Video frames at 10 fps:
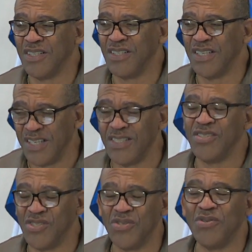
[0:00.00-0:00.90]

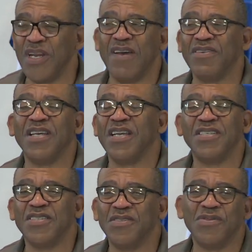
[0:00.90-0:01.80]
is your
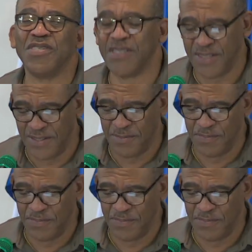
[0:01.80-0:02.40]
navigational system